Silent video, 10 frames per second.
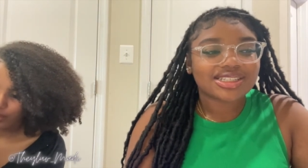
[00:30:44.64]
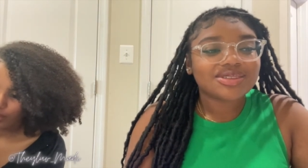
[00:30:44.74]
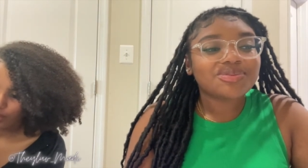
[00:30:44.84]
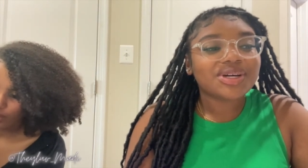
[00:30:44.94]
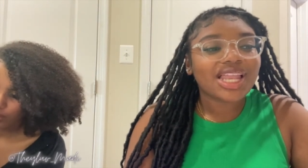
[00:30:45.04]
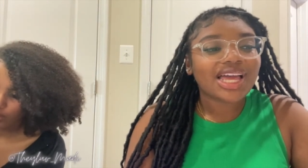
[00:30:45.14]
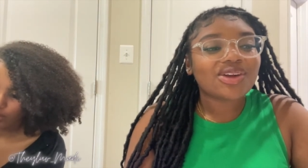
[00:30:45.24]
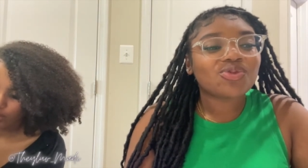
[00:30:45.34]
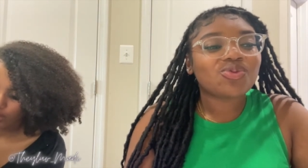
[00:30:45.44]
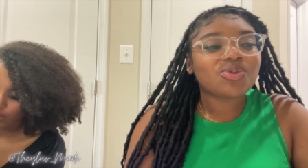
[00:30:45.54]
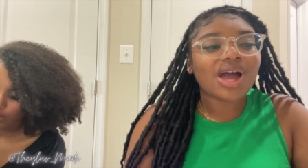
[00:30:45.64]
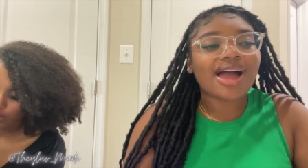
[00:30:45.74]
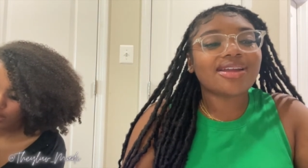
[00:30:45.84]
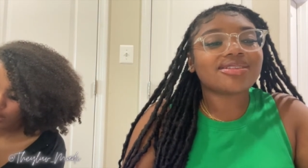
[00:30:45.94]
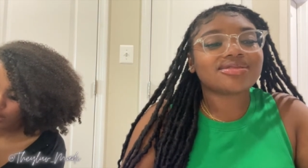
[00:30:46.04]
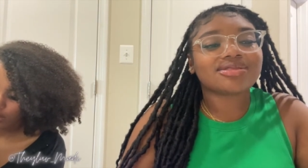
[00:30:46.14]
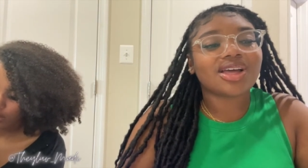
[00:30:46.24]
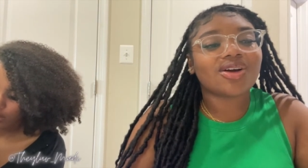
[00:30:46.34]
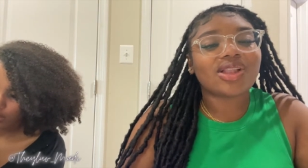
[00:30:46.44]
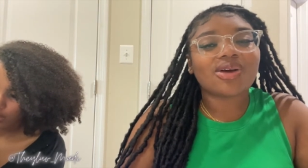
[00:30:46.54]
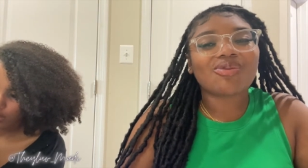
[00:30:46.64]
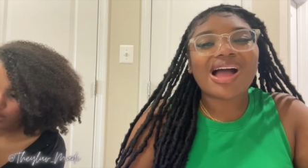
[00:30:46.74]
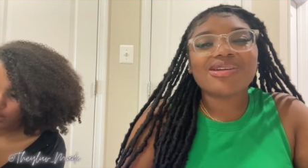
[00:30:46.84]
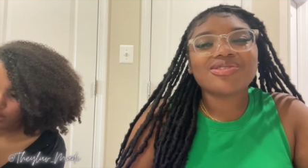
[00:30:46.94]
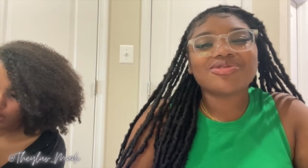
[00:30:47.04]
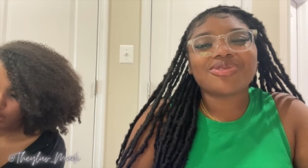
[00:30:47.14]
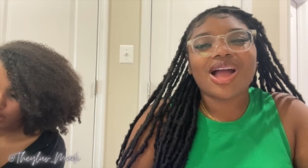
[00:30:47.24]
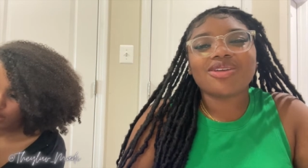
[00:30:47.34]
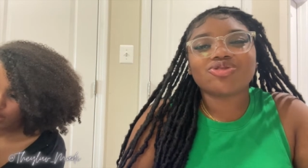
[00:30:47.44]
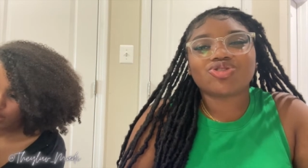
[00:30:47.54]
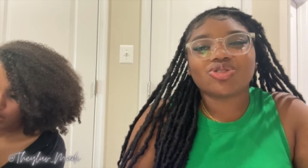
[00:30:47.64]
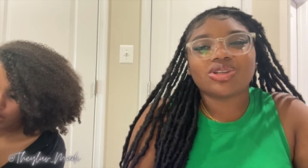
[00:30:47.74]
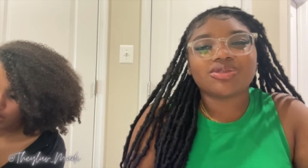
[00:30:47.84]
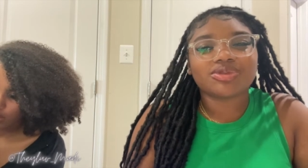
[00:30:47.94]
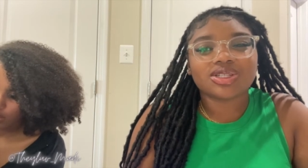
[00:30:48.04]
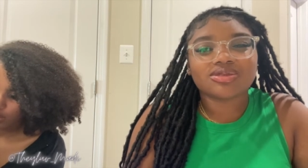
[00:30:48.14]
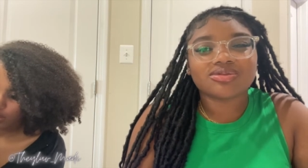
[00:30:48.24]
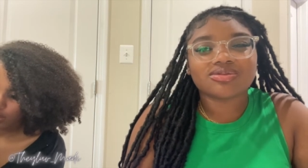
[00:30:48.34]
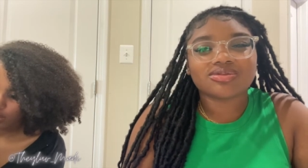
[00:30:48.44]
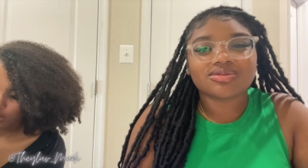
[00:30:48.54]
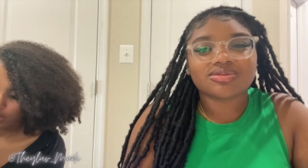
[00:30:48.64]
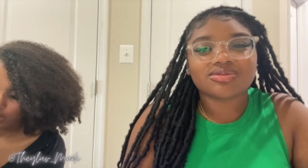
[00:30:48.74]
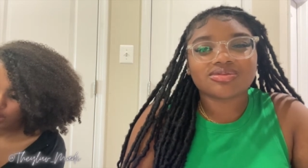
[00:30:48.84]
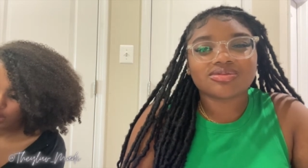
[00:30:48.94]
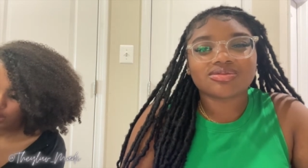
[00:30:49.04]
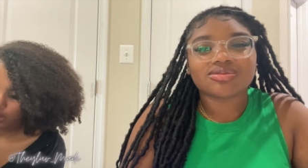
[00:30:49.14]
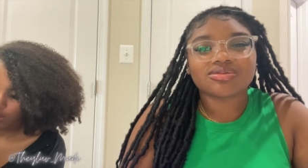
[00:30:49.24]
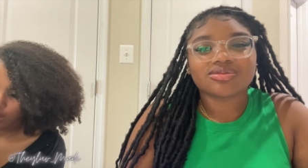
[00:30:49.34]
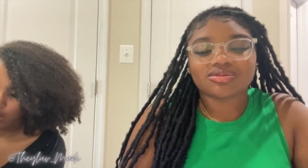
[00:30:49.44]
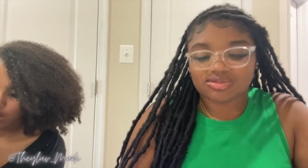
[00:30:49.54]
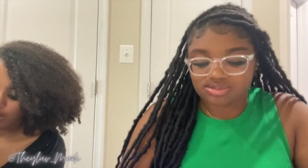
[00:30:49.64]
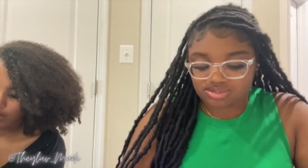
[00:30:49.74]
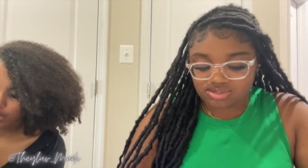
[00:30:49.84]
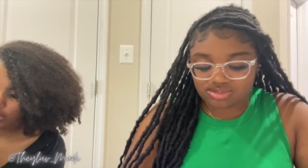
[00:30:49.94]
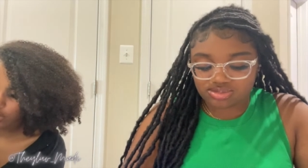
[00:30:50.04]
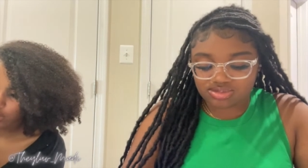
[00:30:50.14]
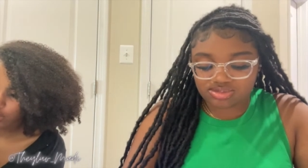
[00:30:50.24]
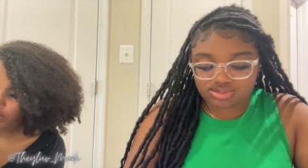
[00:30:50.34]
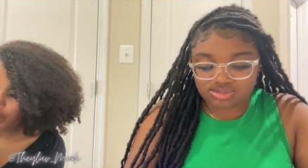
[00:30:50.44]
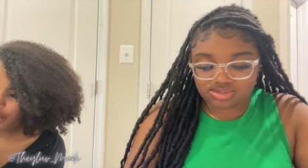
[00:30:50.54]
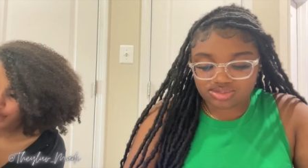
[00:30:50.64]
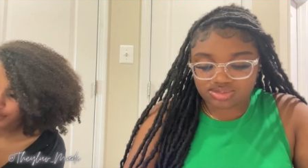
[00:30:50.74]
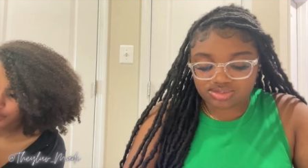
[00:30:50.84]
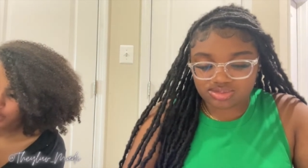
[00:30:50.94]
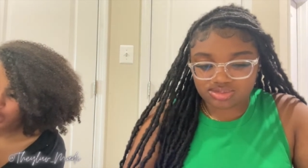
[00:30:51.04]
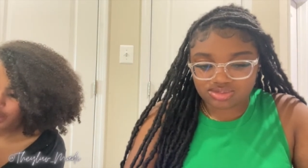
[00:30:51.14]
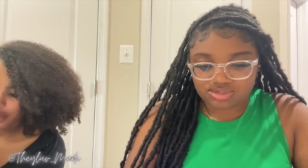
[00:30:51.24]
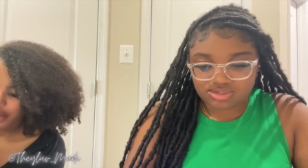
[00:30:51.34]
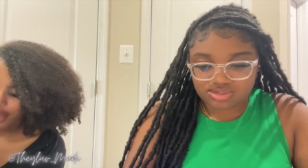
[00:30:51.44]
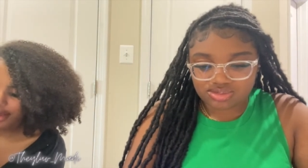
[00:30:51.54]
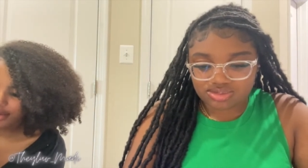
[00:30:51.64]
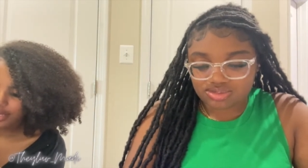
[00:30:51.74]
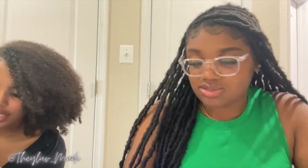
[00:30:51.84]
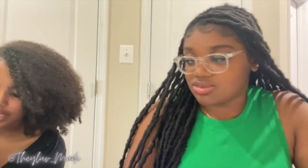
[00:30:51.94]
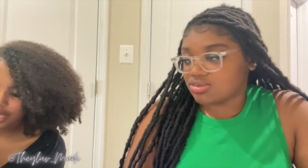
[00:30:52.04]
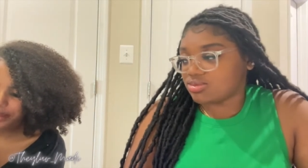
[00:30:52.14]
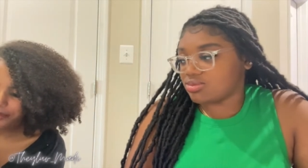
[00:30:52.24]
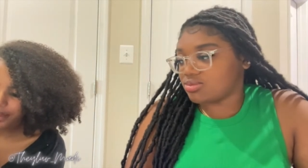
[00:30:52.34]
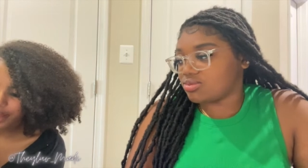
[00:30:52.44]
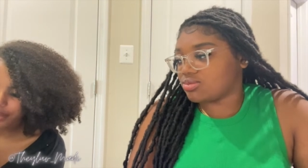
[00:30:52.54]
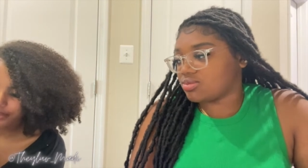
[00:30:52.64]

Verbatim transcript: But like, I don't know. Like, why are you why are you shorting me? Let me show you. Oh, he's a ten, but